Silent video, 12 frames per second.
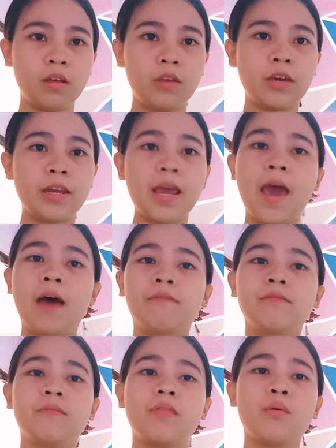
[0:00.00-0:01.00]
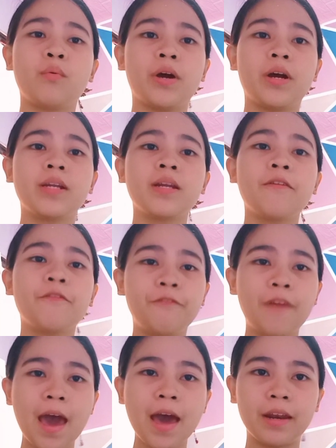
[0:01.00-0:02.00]
You can have the word
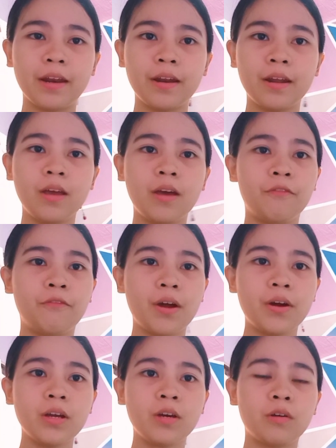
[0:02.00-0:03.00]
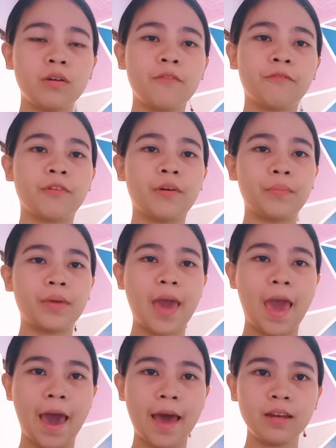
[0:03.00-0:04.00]
fan. Very good. From
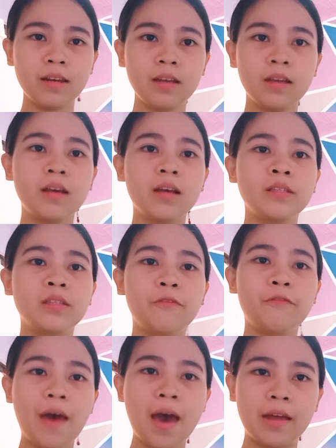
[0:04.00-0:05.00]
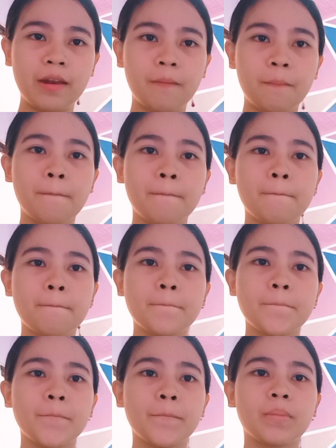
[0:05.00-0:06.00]
can to fan.
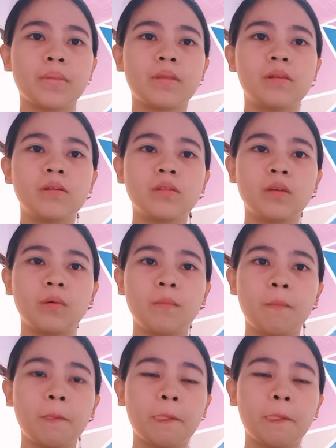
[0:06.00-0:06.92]
So